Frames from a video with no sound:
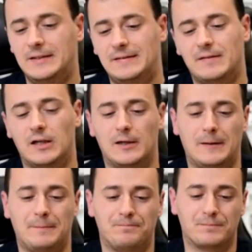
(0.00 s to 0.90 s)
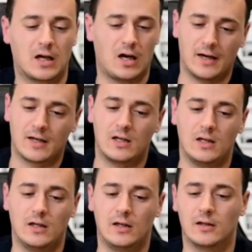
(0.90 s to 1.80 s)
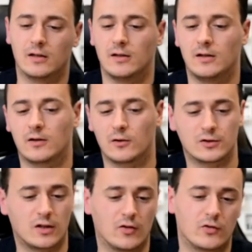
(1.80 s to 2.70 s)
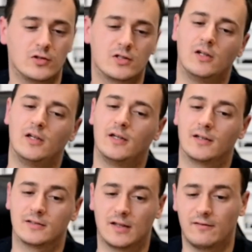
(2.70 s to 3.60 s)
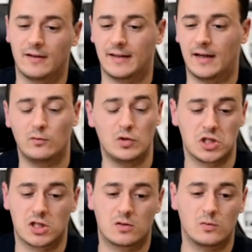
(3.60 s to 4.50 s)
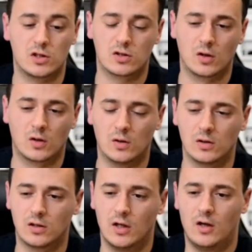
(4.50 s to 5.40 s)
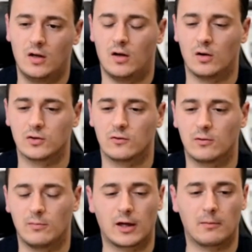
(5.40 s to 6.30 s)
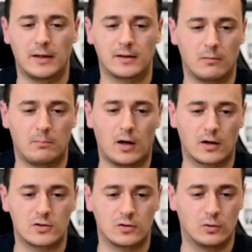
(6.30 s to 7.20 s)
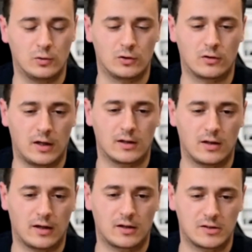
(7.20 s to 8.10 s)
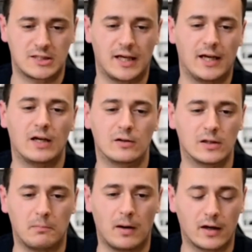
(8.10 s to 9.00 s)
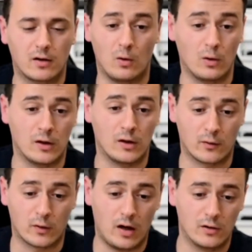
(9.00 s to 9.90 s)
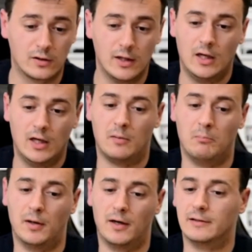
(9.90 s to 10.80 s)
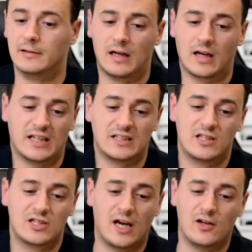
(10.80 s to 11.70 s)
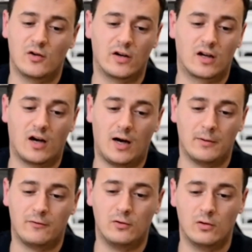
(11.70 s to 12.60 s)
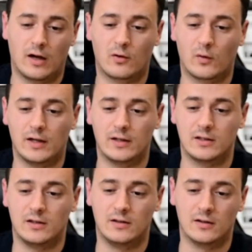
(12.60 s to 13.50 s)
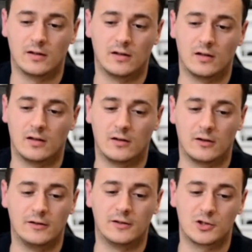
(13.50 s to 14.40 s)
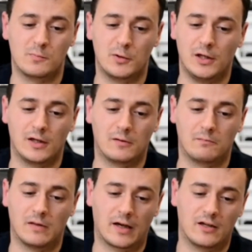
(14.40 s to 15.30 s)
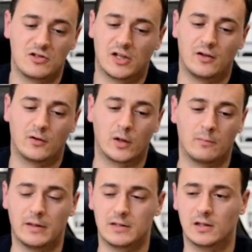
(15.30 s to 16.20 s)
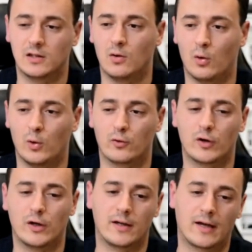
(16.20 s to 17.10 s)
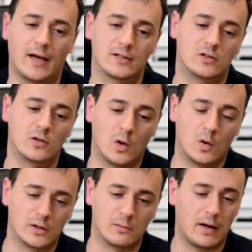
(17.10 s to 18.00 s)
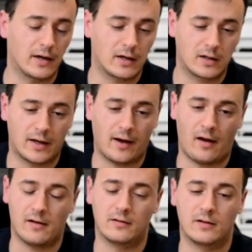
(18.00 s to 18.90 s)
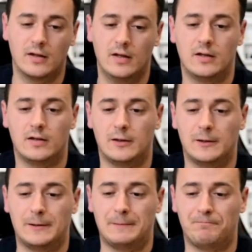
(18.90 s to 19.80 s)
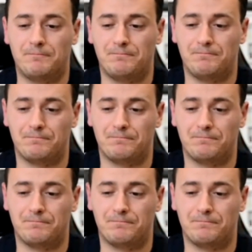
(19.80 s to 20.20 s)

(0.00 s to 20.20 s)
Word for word: um, hiking uh, cross country skiing and stuff like that which is which is all good also from like mental part so you're not like staying on the bike all year round but like as the january come if you like race in the uh, in the spring like in january basically all your training has to go on the bike and um